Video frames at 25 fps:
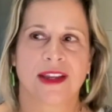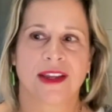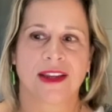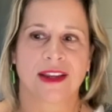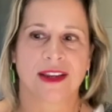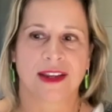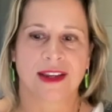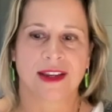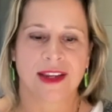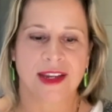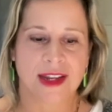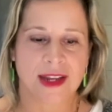
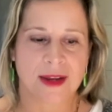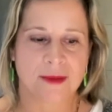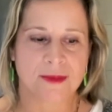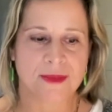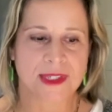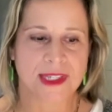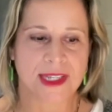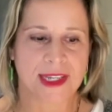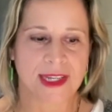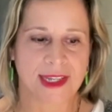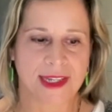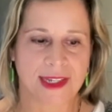he
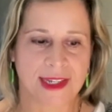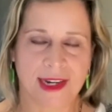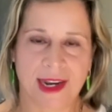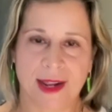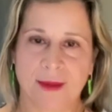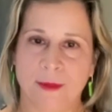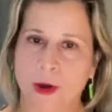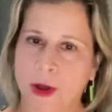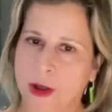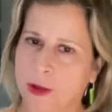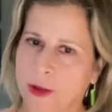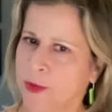comes in and
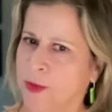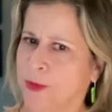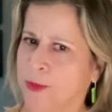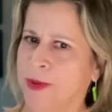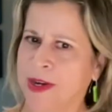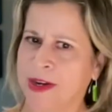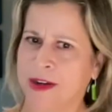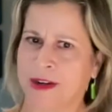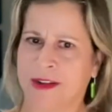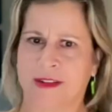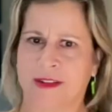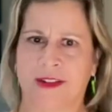I'm all
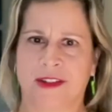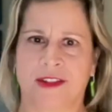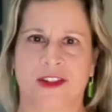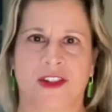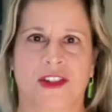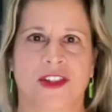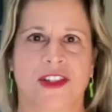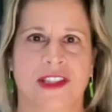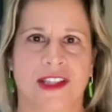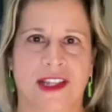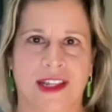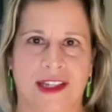prepared to
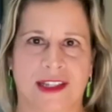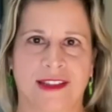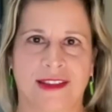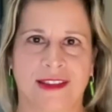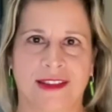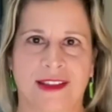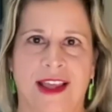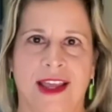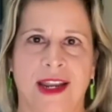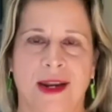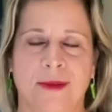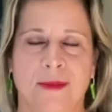just like
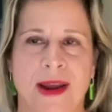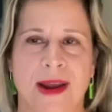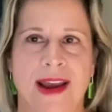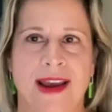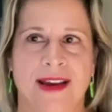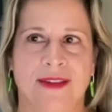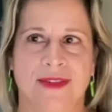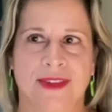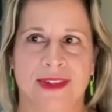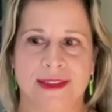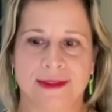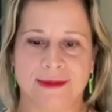let him
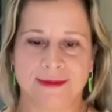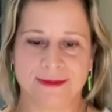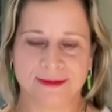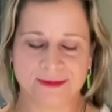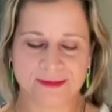have it.